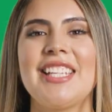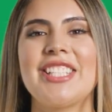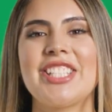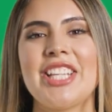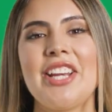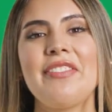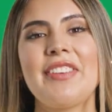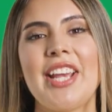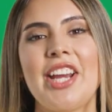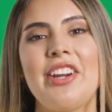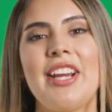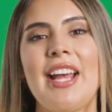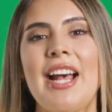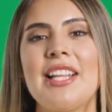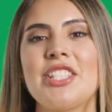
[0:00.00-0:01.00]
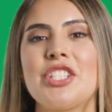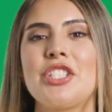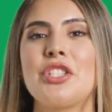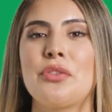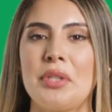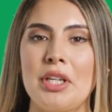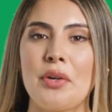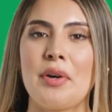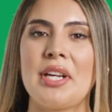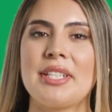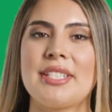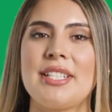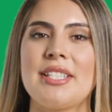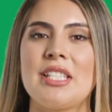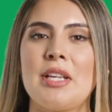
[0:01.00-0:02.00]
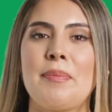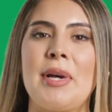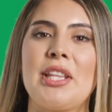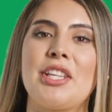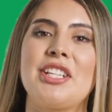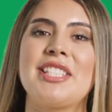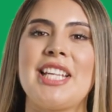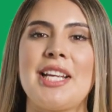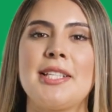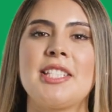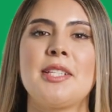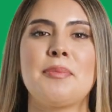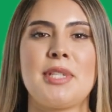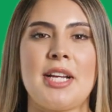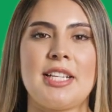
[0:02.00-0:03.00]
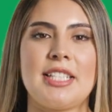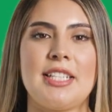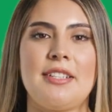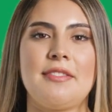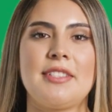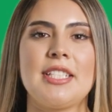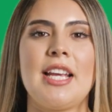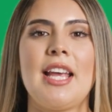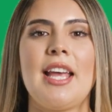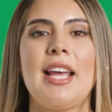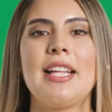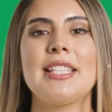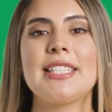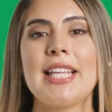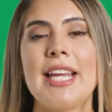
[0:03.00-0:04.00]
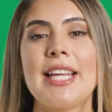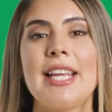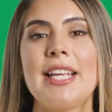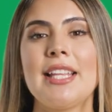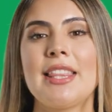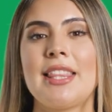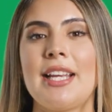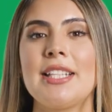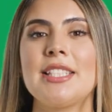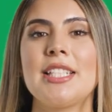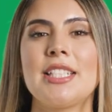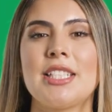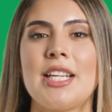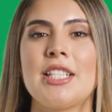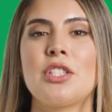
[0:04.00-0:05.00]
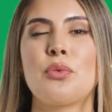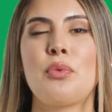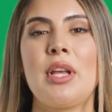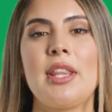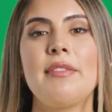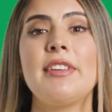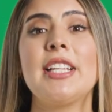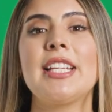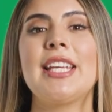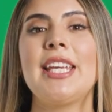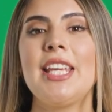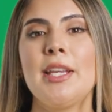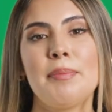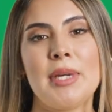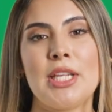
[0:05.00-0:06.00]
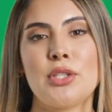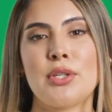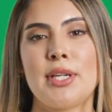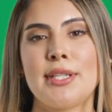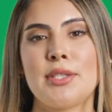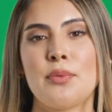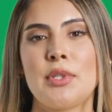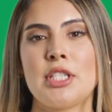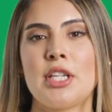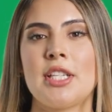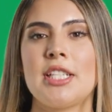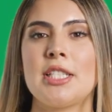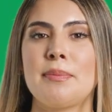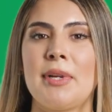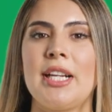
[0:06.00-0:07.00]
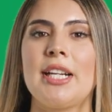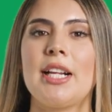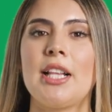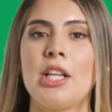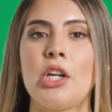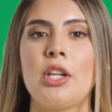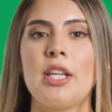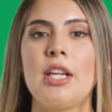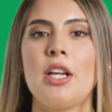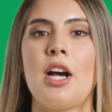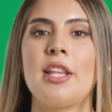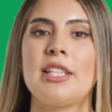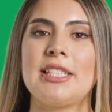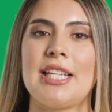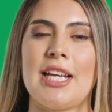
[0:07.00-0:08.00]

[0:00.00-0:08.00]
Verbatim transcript: Chef Carrot answers 3 questions about their site's objectives, and Site Kit then suggests relevant key metrics which are displayed clearly on the